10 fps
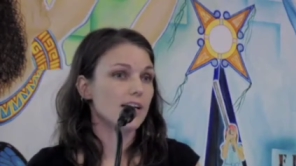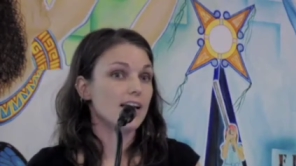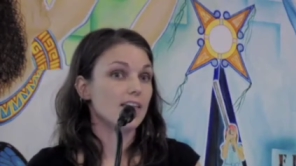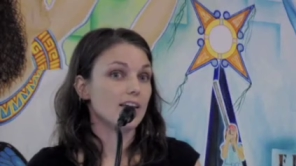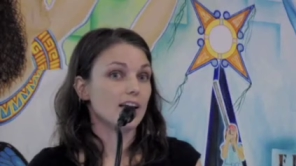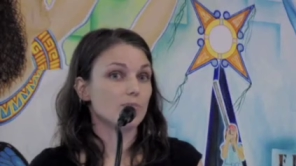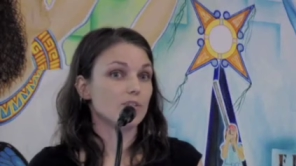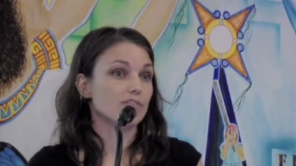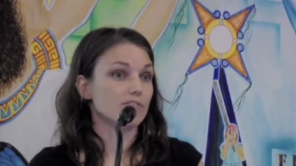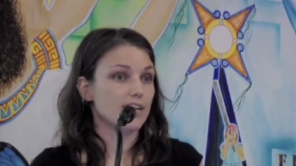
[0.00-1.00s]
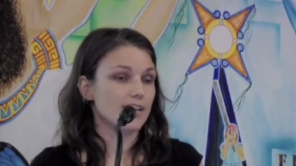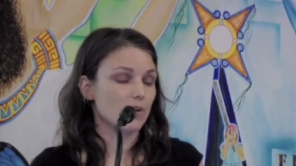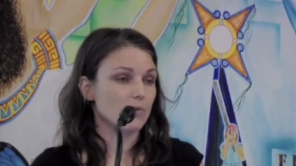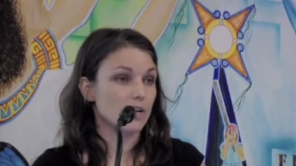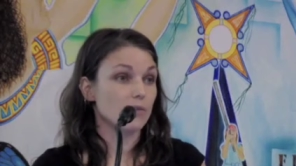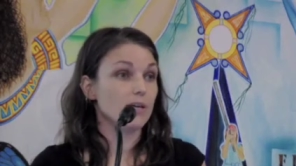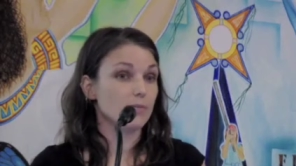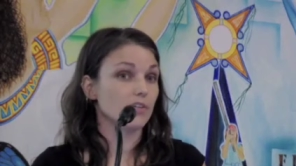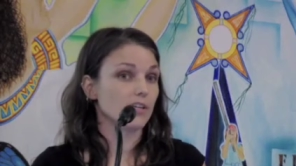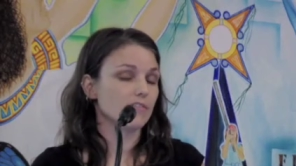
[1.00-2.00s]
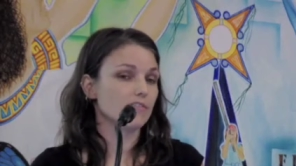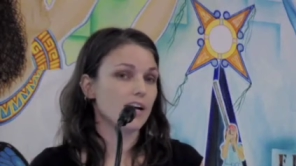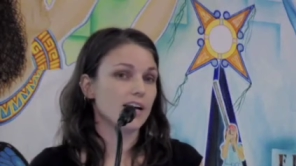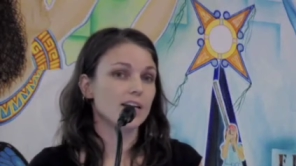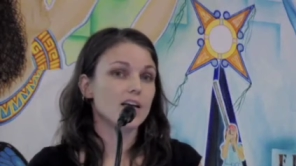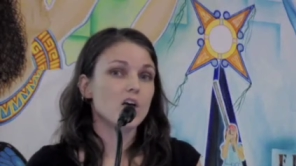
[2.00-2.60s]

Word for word: and they happen to find out about it, maybe you'll get a fine.